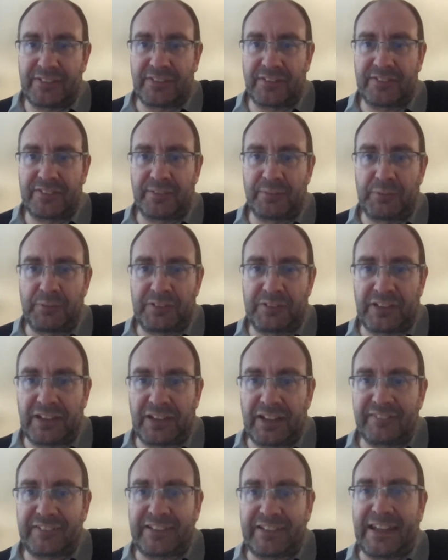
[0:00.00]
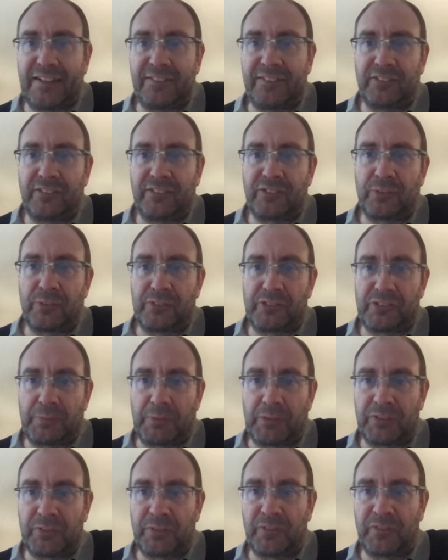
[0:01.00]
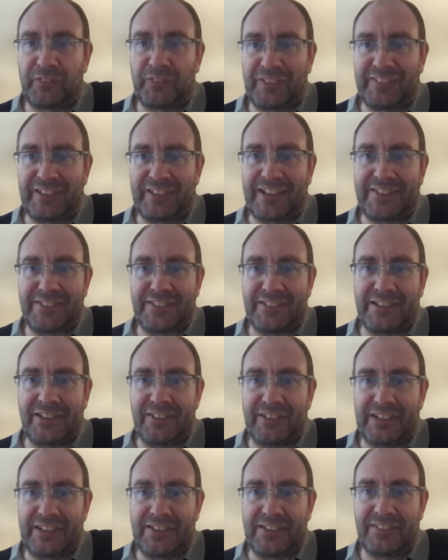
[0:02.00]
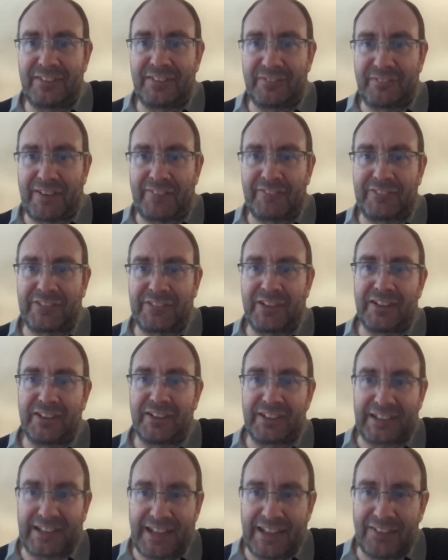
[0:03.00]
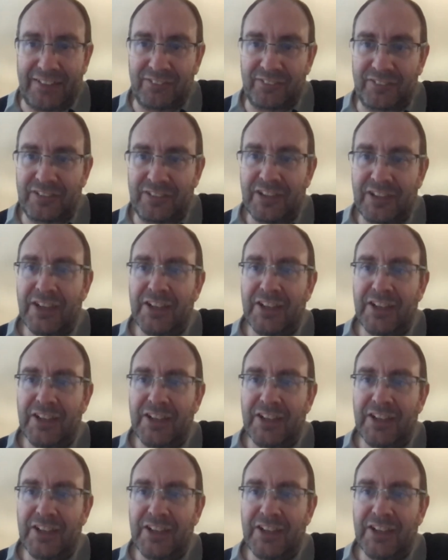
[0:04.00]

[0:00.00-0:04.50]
So somebody said, as accountants, we're responsible for the data going into the VAT return and accounts.